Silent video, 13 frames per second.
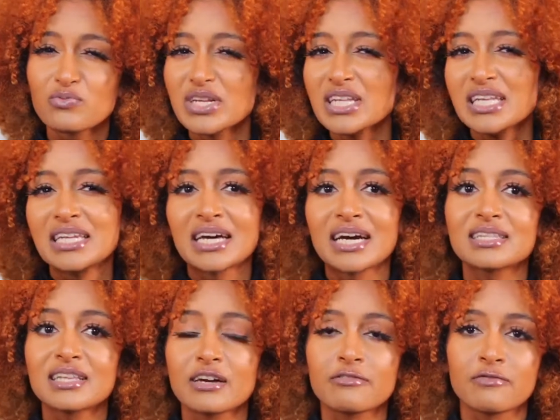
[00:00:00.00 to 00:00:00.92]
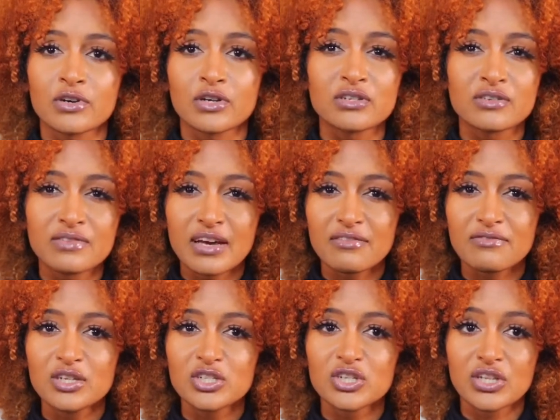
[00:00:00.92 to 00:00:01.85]
really not that fond of
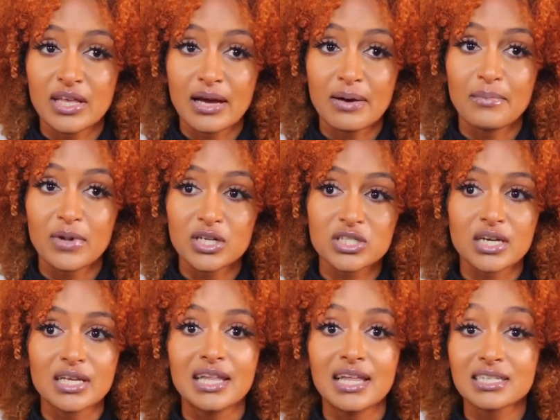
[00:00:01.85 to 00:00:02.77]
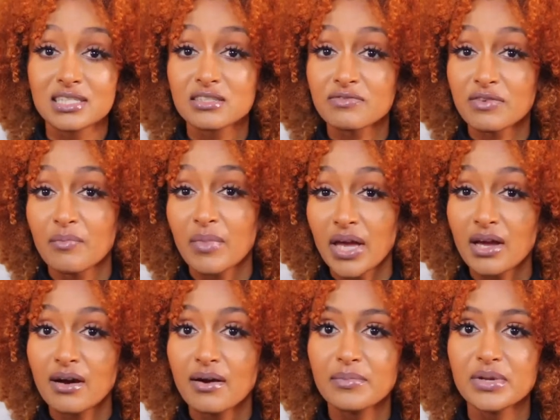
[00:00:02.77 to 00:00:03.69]
that feature that much unless it's for
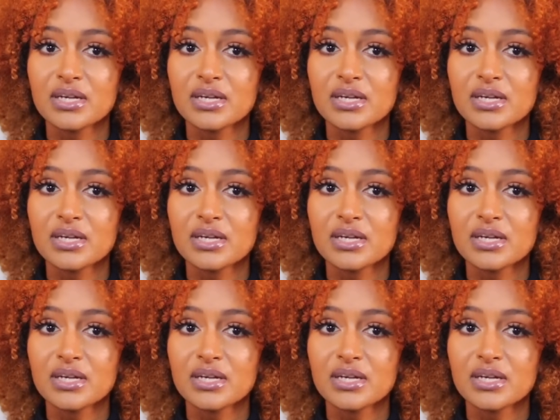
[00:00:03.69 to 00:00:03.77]
makeup,